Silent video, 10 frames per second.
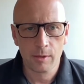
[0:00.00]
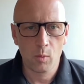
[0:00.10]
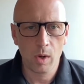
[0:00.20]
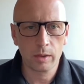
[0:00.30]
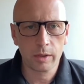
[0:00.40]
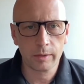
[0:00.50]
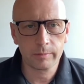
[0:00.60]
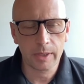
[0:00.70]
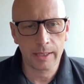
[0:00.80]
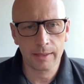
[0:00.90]

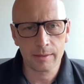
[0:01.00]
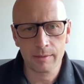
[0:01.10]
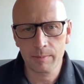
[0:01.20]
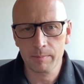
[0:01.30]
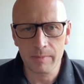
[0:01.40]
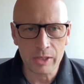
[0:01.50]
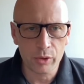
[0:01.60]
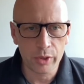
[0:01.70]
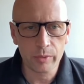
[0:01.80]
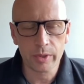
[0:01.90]
welcome and
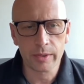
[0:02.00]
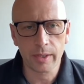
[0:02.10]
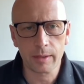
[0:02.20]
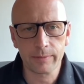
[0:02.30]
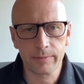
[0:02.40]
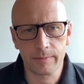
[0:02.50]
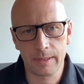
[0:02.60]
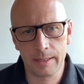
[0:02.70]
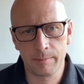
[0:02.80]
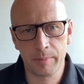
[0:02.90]
introduce yourself,
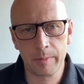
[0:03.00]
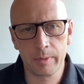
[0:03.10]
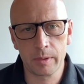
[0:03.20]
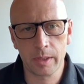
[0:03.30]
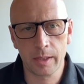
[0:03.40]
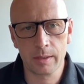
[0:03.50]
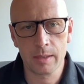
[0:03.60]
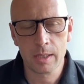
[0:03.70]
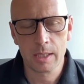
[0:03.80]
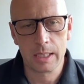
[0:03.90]
and people can
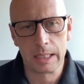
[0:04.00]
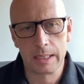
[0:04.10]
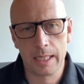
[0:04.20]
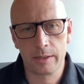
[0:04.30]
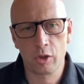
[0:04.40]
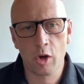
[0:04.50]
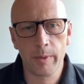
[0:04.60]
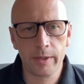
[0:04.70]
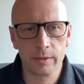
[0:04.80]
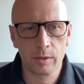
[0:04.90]
start to
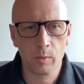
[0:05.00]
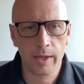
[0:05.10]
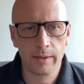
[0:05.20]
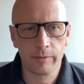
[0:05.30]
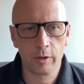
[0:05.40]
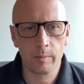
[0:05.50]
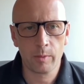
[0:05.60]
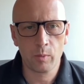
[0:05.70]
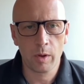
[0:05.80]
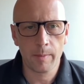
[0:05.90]
comment as to where they're from
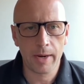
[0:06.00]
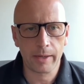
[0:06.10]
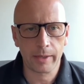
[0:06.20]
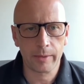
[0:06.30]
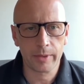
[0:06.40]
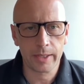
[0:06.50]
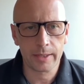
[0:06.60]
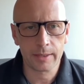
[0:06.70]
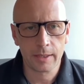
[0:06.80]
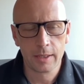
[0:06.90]
and what the background
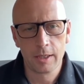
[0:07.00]
is.